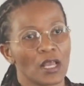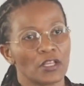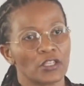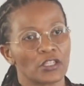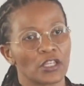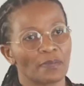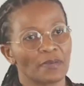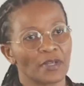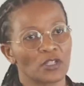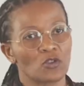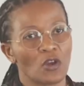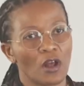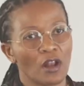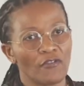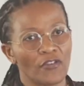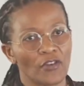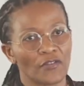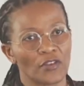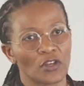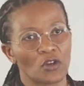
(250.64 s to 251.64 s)
Chapter
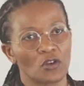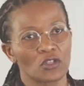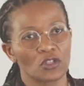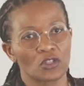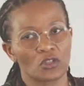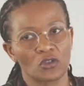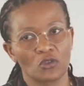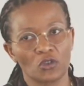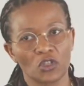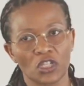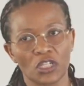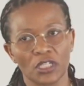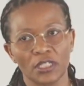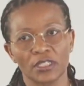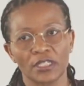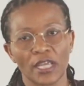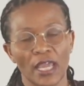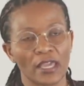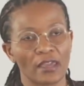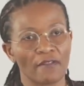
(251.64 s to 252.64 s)
12 of the Constitution,
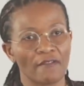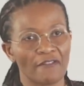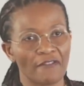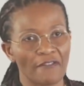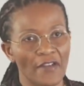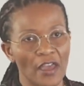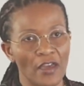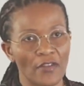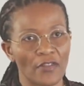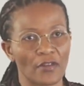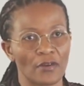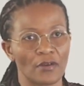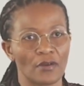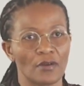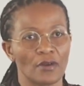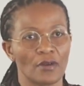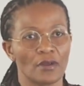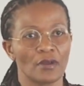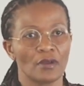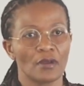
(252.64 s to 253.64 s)
taking further
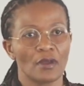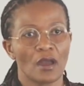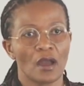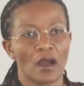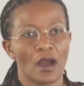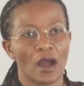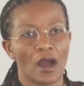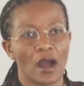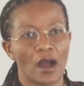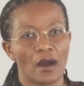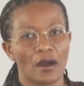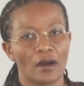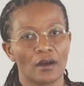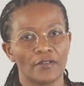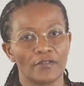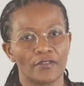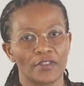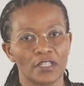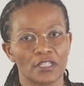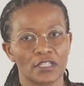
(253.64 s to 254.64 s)
uh,
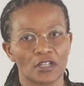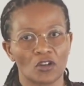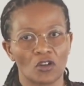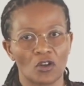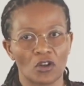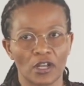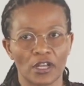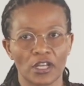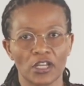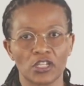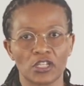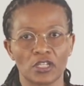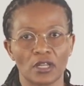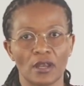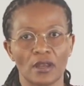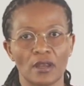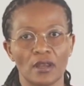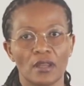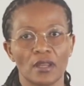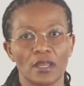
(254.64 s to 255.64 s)
this
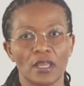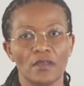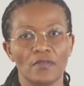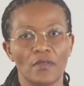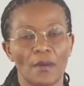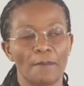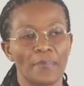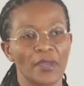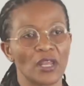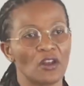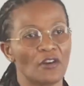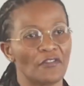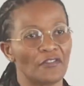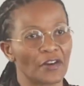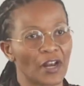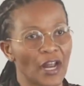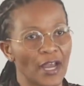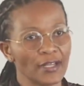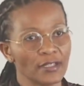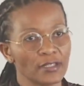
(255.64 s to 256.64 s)
recognition in the Bill of
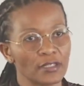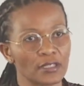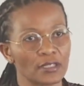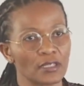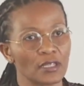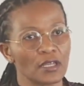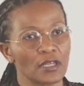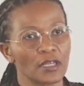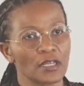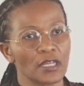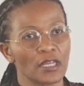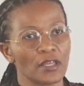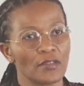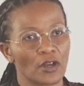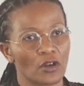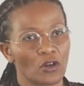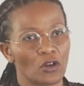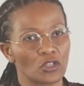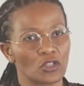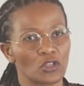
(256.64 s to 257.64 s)
Rights, in
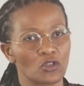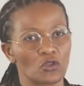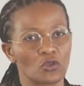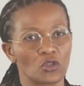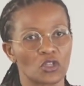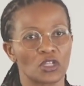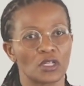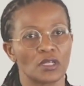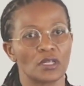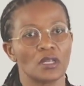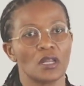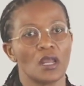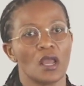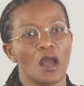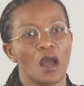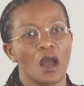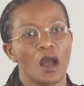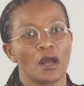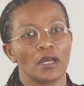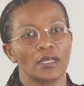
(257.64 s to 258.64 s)
the Constitution,
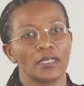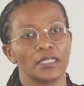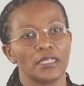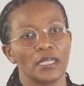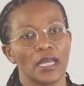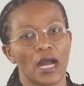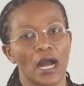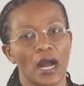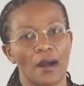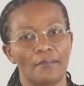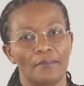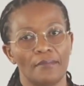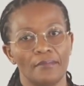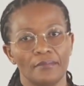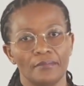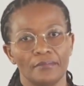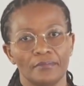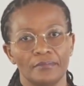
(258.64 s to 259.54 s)
um,